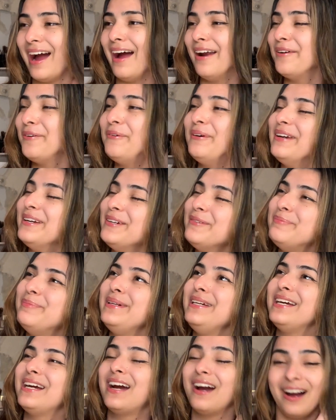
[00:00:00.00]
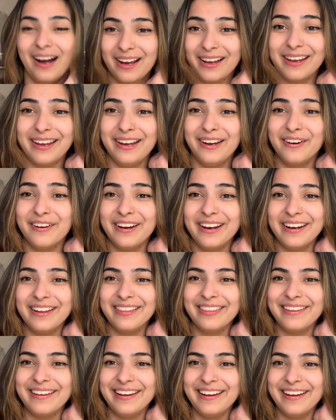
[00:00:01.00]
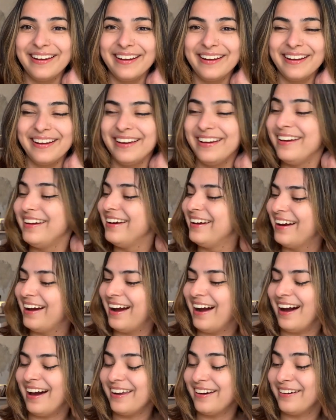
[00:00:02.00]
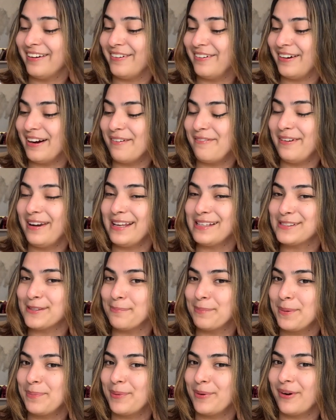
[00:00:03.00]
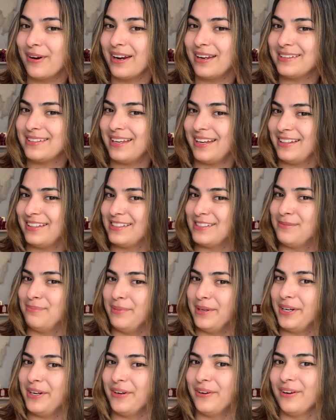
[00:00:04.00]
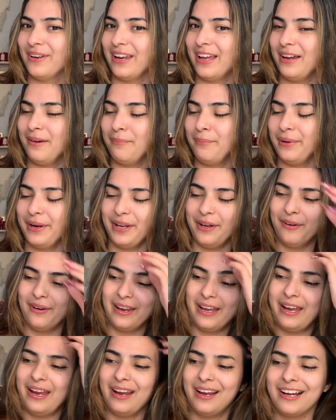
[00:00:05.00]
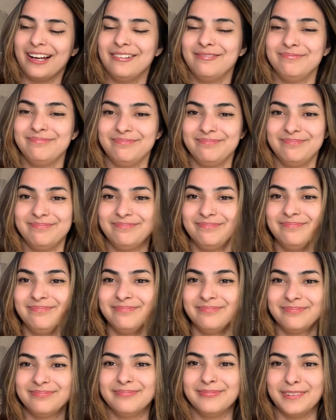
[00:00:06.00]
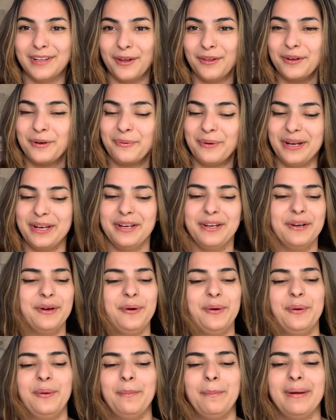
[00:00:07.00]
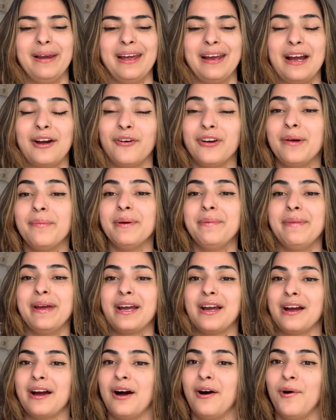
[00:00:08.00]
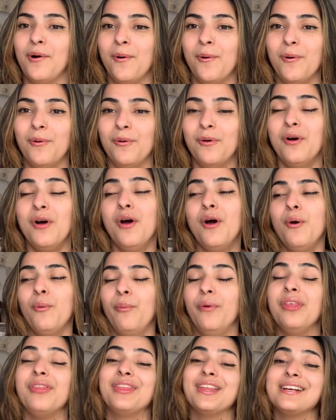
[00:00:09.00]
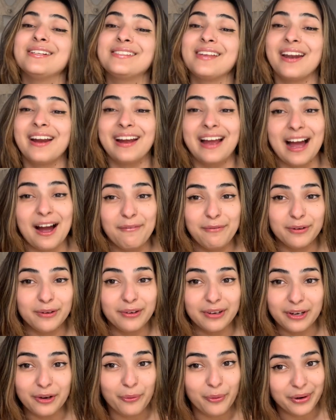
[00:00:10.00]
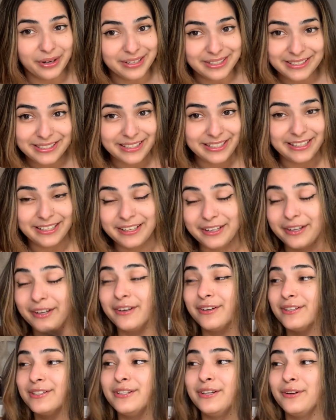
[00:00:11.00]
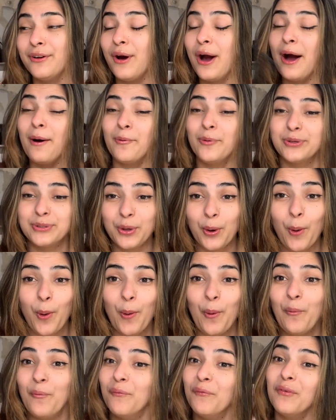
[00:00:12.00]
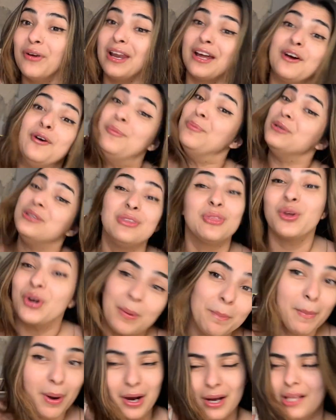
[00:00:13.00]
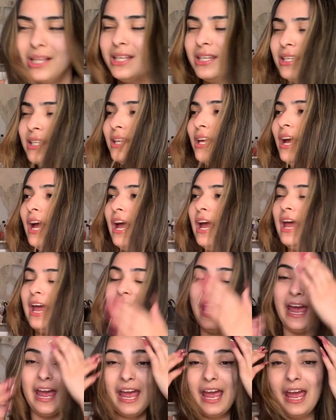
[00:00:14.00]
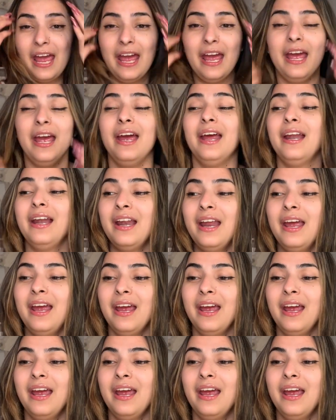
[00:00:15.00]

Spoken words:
don't want to be cocky or anything. I don't know. I feel like some people gonna take this video like the other way, you know. But like, I'm gonna be making a haul with the things that I got for in quarantine, because you know, I was home for like almost 3 months and